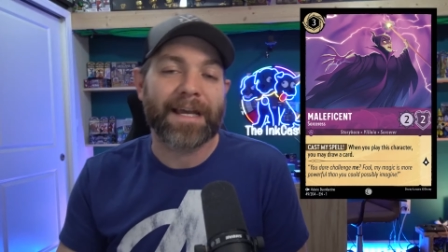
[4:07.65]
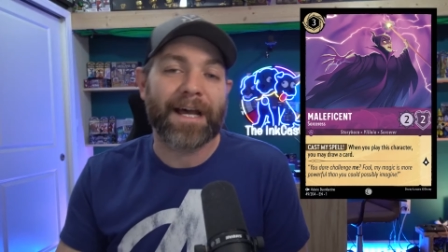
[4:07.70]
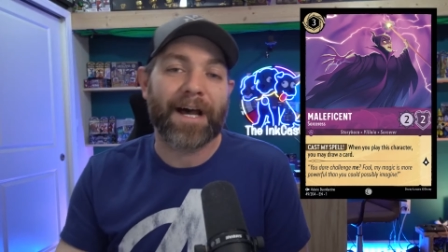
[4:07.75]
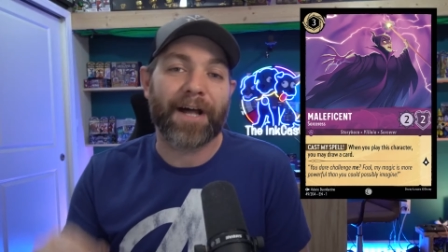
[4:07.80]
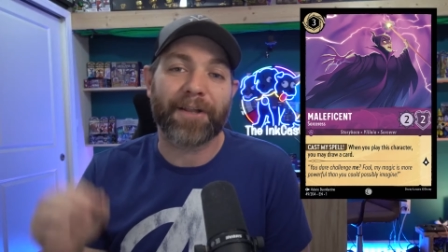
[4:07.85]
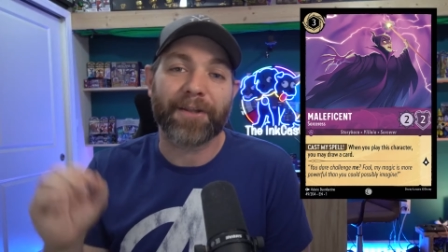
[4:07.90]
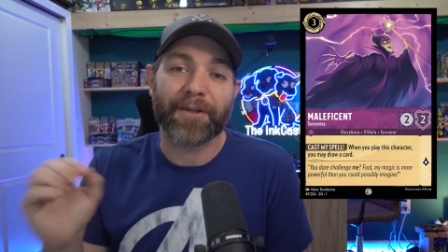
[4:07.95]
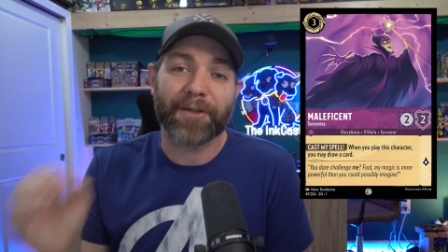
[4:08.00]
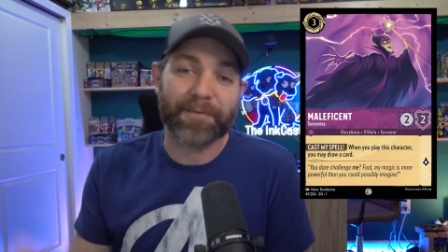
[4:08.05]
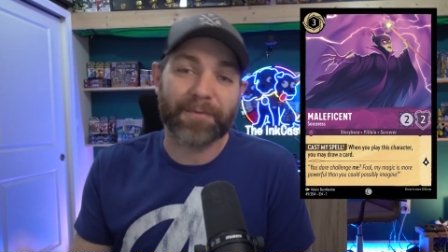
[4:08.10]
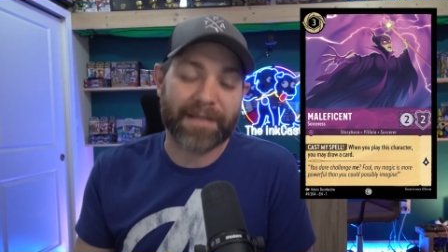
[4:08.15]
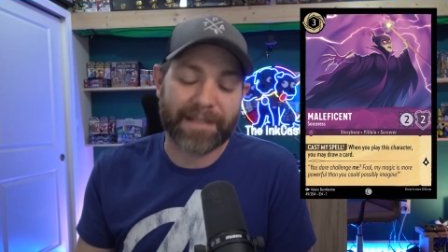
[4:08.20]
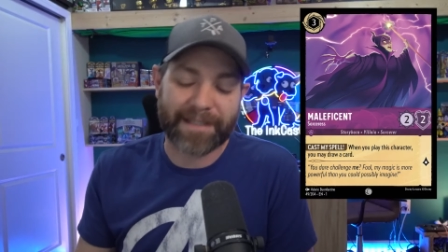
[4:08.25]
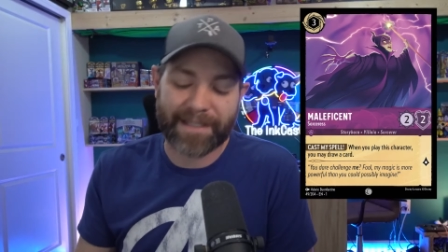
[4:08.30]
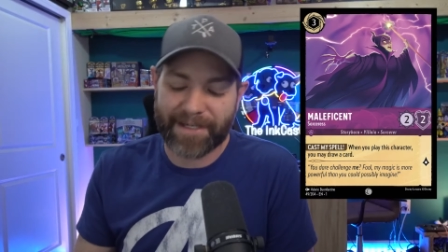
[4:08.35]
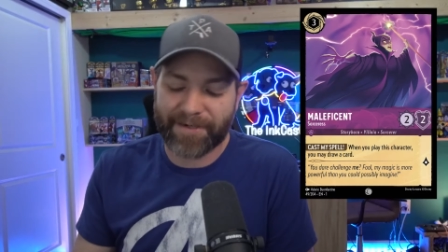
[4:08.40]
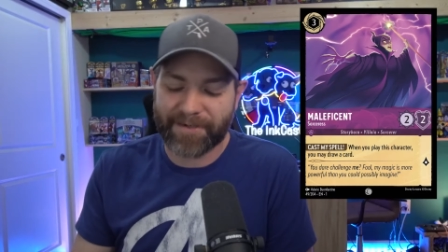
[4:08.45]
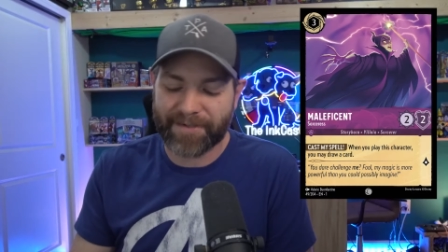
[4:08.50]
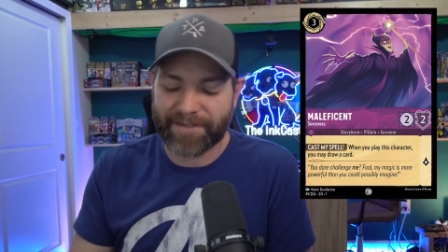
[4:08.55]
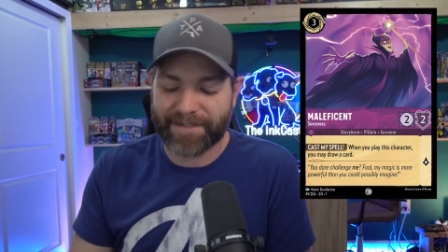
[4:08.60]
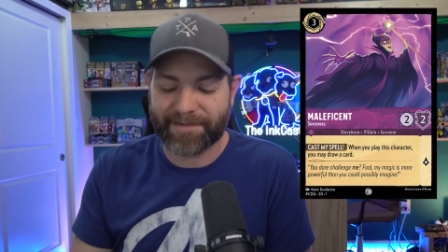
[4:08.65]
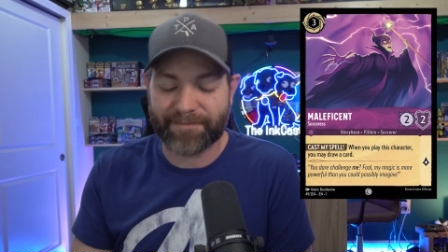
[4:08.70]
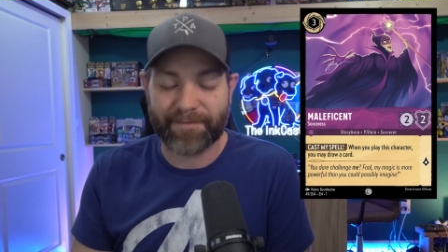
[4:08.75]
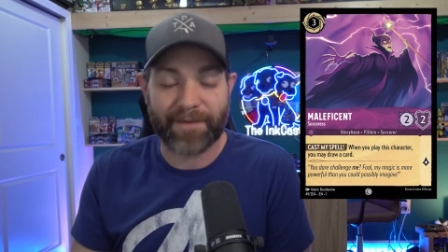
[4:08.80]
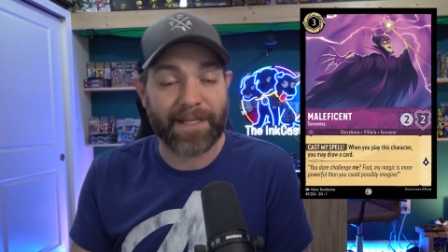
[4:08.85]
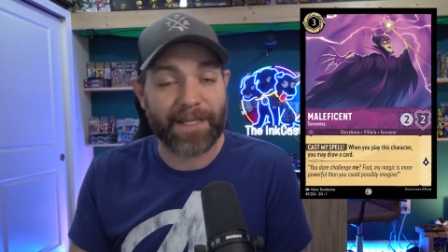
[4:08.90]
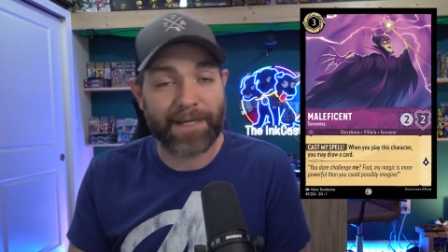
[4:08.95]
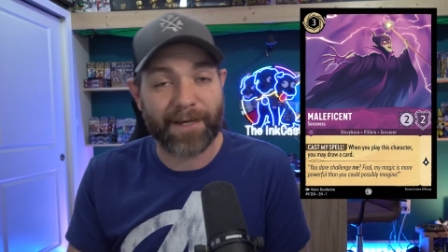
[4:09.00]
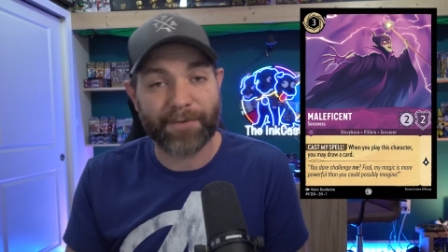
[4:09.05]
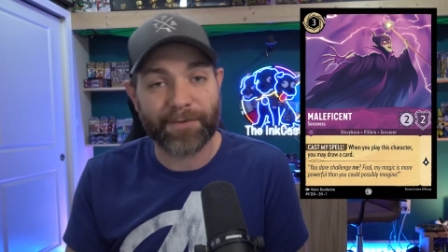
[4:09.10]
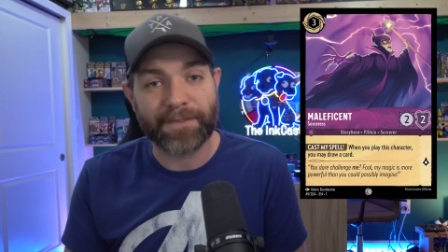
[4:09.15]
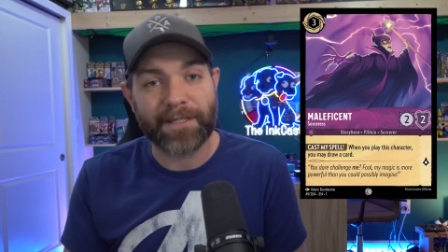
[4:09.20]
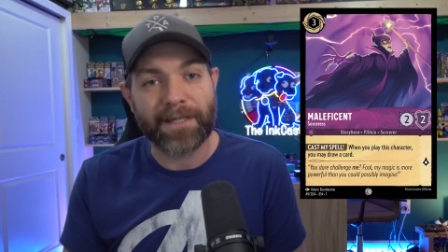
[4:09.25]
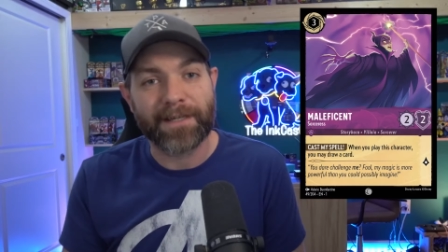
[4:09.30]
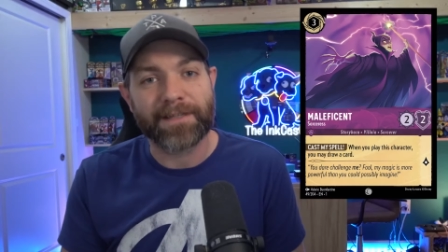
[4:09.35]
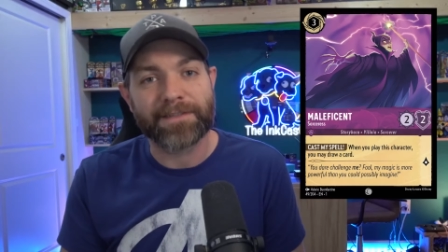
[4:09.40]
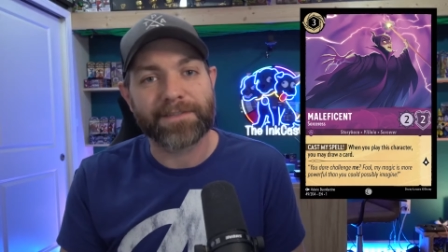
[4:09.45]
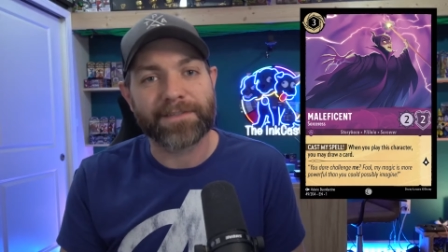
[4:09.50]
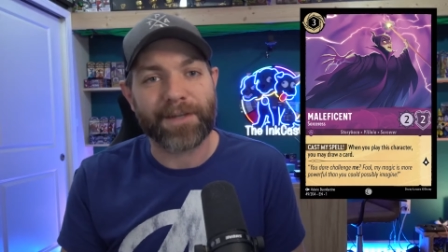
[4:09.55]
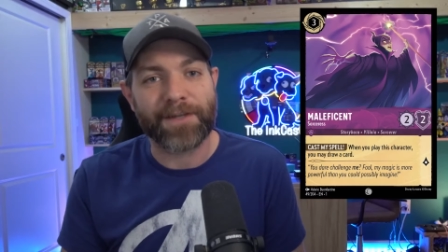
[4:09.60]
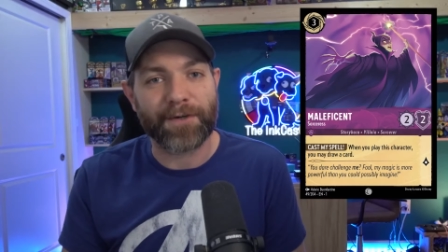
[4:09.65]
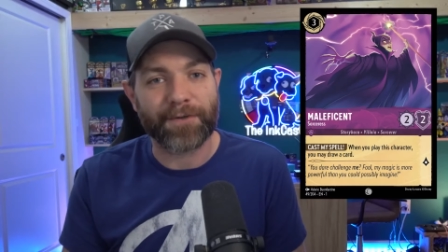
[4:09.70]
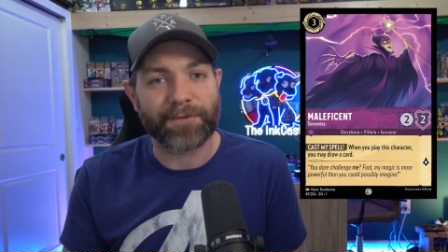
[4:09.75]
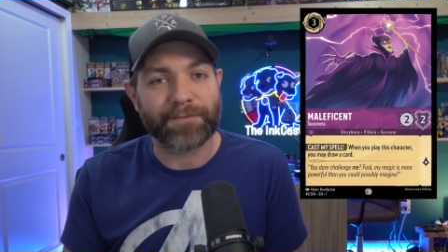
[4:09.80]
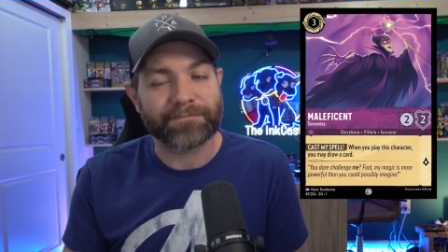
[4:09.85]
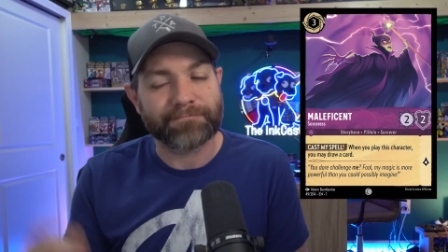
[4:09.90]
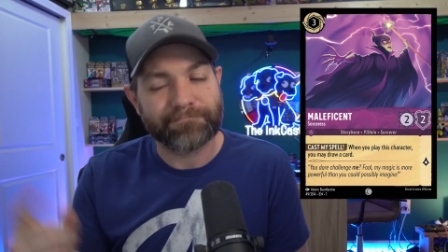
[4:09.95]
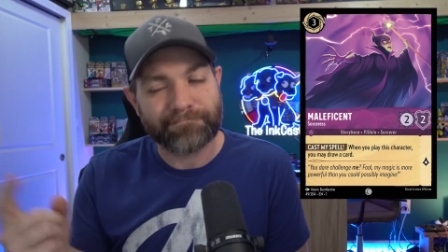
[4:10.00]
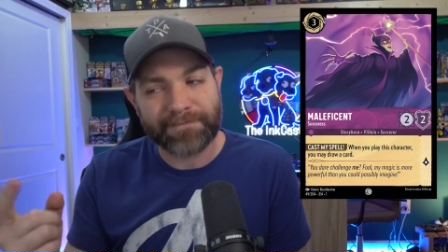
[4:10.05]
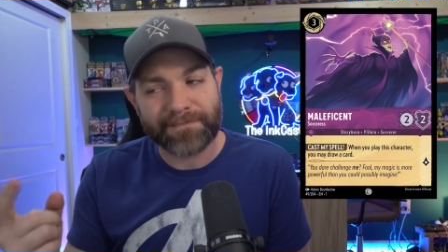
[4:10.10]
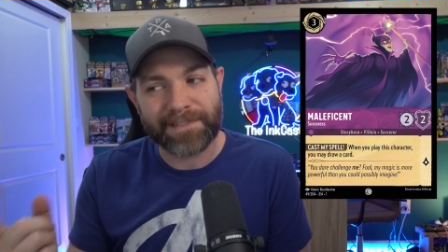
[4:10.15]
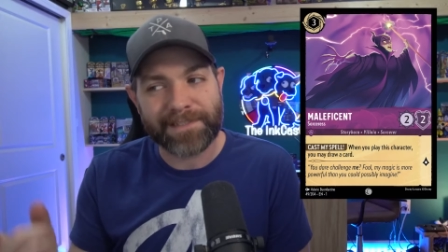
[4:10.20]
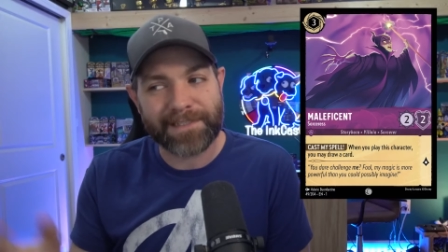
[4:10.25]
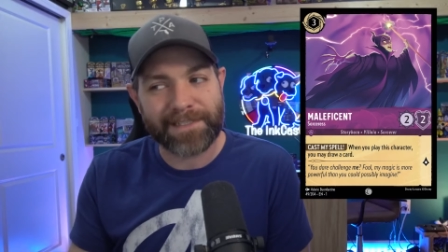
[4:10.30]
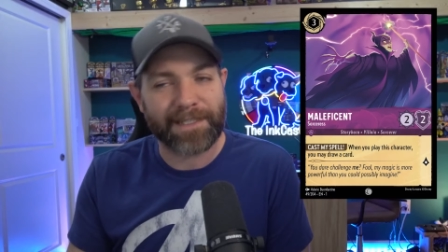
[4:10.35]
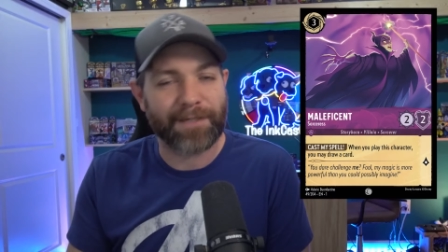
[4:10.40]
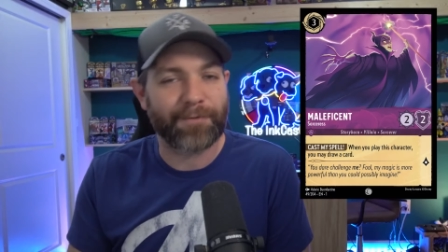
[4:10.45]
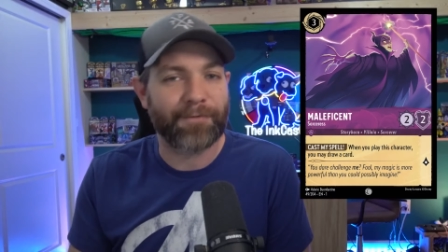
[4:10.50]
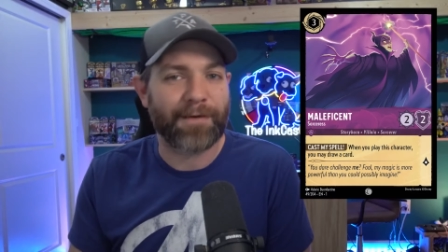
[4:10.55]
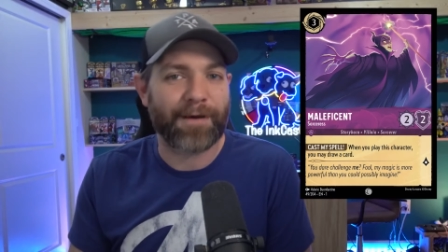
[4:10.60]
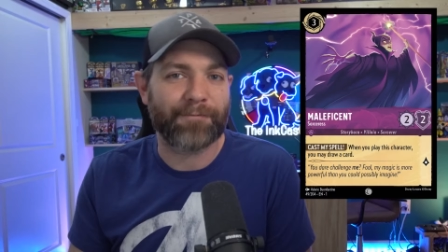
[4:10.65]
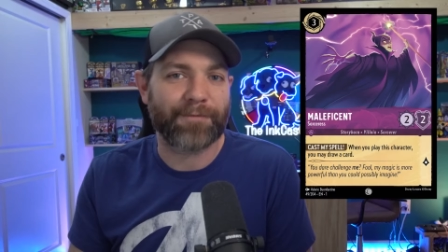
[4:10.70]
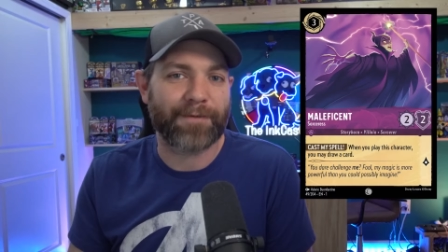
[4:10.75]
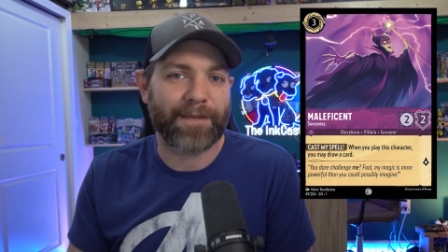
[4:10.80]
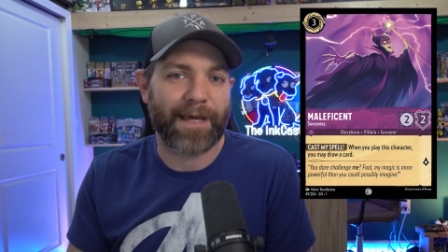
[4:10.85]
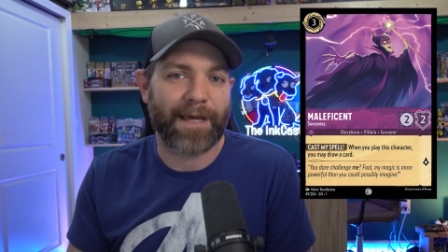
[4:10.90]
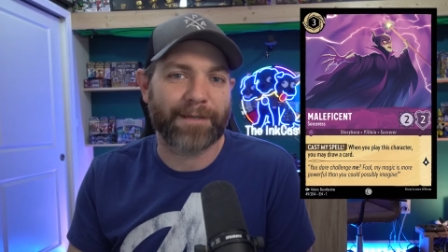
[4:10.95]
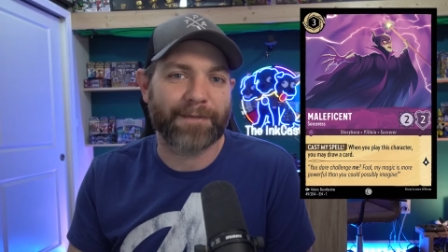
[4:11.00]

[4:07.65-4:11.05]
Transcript: a little bit later in this video, so just stick around for that.